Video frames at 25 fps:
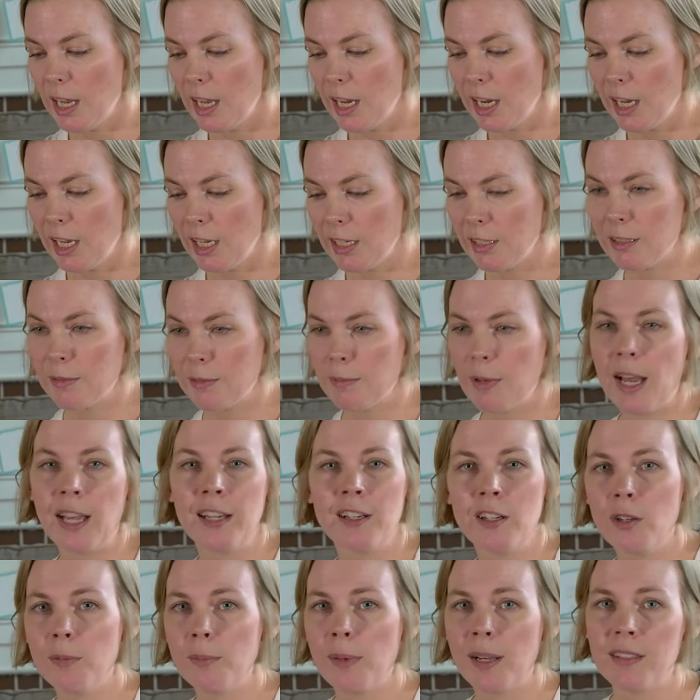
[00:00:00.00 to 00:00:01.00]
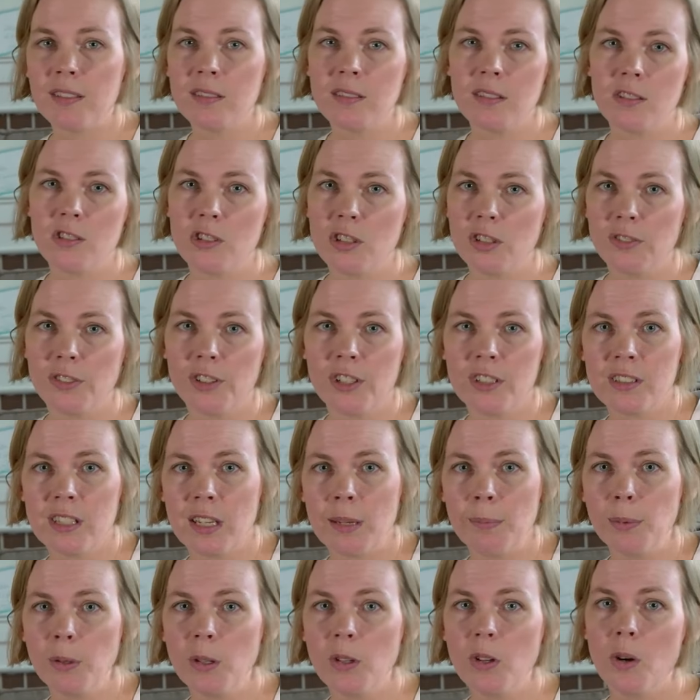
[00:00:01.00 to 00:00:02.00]
And I know my sister, for
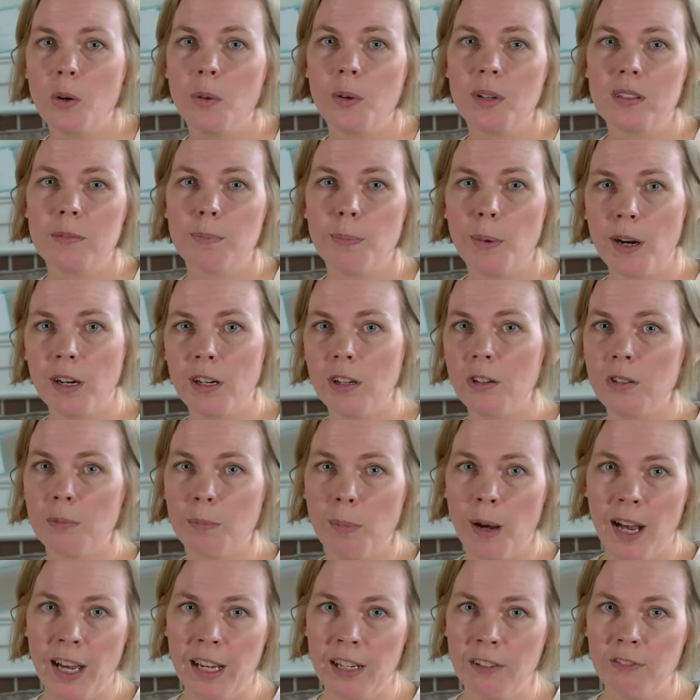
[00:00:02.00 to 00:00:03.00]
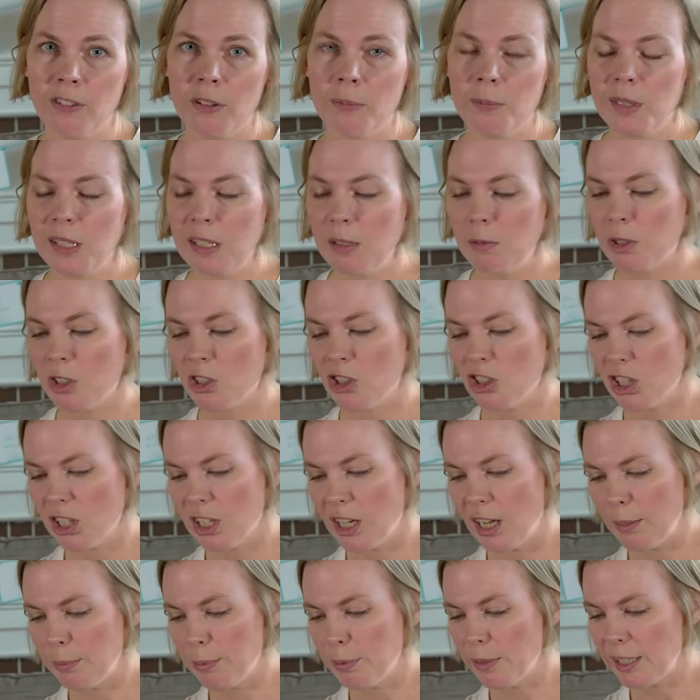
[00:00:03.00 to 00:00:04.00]
example, always borrowed mine from me when she
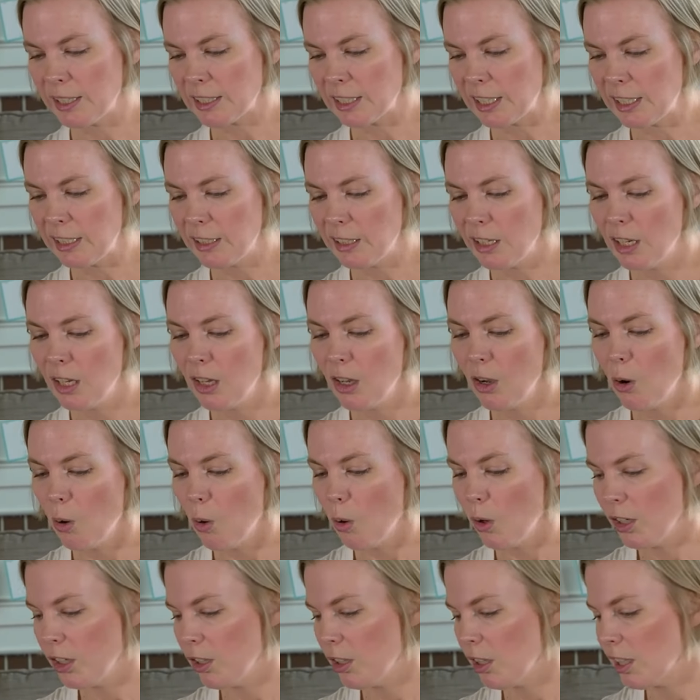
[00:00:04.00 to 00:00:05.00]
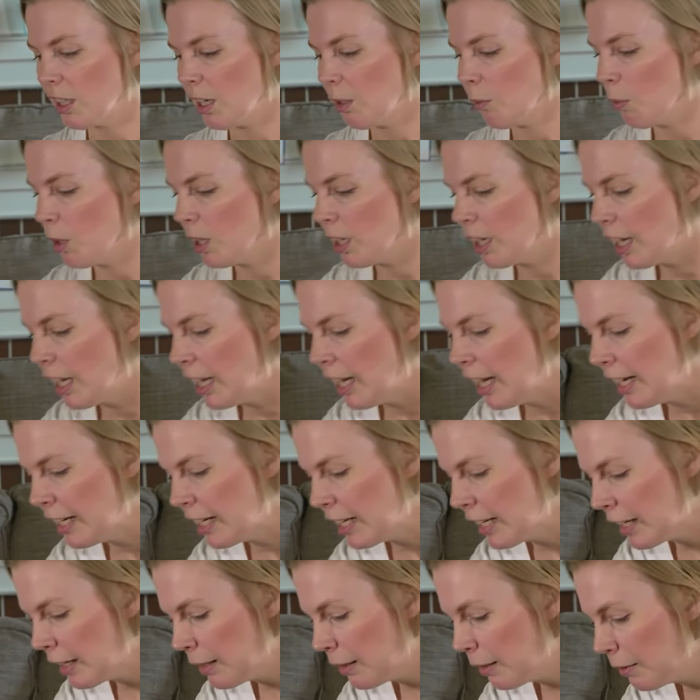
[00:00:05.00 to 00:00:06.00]
got pregnant. Or you can get one at
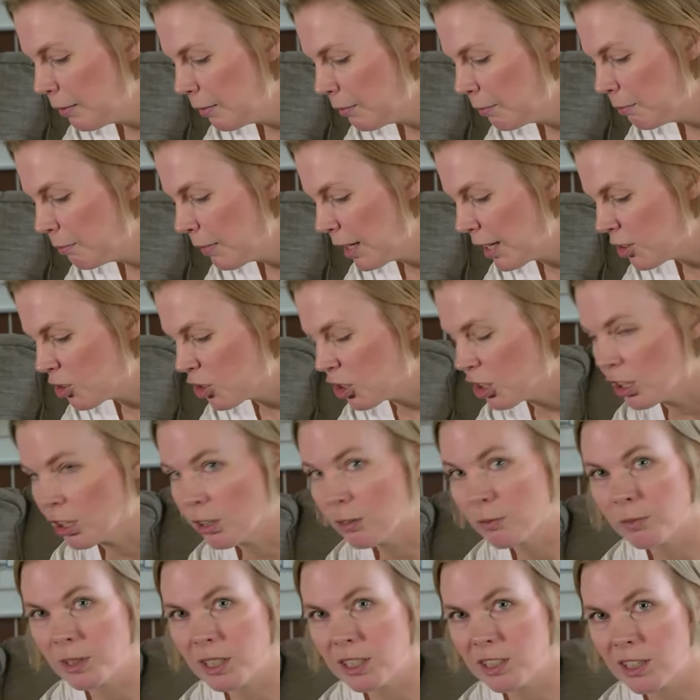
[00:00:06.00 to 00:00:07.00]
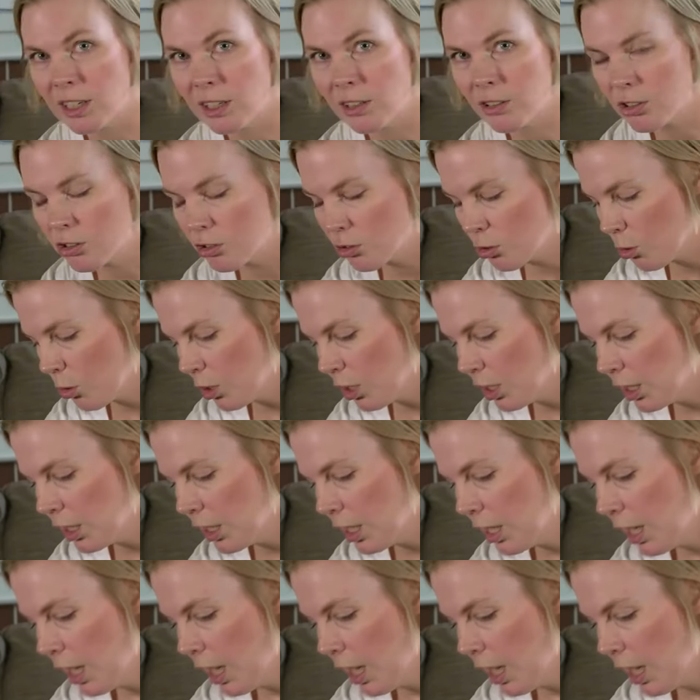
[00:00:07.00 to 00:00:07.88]
any major retail store.